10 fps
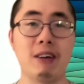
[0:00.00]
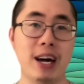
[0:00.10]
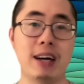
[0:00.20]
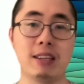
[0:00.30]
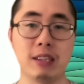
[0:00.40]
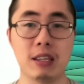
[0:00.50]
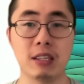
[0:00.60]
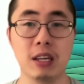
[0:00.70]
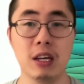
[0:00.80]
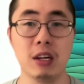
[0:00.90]
have
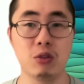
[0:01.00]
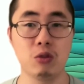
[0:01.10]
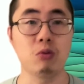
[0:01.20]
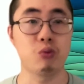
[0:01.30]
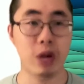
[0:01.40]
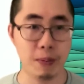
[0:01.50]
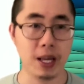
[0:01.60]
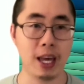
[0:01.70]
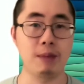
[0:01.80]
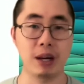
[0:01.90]
access to
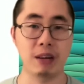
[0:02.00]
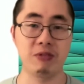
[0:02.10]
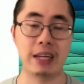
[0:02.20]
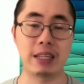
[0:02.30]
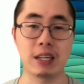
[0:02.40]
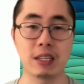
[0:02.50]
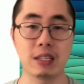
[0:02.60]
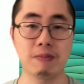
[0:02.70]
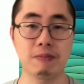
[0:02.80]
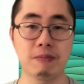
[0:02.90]
replicate my
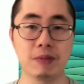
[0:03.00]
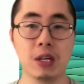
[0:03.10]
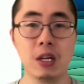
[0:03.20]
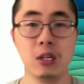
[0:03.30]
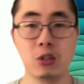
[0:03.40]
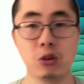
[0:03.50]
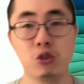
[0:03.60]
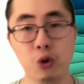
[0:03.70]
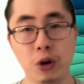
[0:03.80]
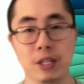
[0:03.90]
findings. So
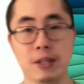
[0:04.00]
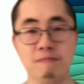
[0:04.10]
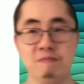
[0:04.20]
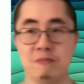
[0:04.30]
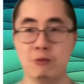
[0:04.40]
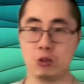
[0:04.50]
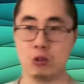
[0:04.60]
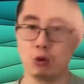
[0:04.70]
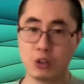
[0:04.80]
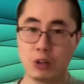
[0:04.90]
in short,
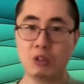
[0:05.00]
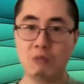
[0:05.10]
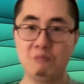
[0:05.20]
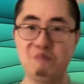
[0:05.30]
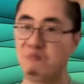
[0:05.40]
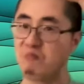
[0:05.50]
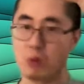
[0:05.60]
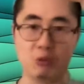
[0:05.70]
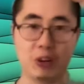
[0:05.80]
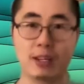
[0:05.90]
users,
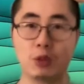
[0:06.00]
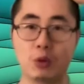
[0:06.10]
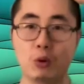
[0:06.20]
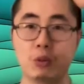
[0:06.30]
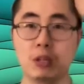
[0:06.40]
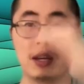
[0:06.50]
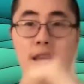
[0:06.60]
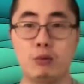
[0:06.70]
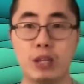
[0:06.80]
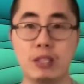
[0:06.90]
no friendly tools,
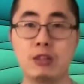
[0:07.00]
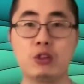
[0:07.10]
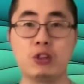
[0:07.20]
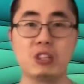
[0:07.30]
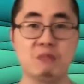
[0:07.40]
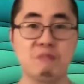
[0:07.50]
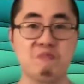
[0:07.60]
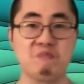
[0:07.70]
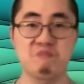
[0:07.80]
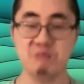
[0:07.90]
and researchers,
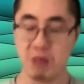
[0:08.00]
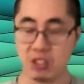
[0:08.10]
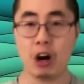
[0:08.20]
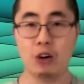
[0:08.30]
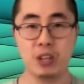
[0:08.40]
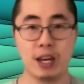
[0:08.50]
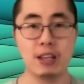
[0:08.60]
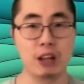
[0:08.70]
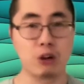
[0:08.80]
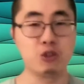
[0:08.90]
it's hard to
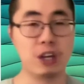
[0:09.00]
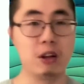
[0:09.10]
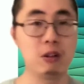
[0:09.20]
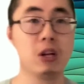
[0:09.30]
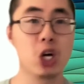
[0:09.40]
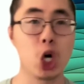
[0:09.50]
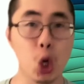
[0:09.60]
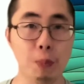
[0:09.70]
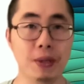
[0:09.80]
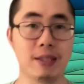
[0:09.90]
get large-scale
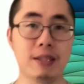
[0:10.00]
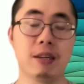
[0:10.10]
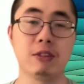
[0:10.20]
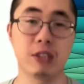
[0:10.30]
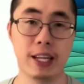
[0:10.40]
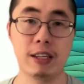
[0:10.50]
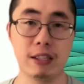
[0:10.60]
open data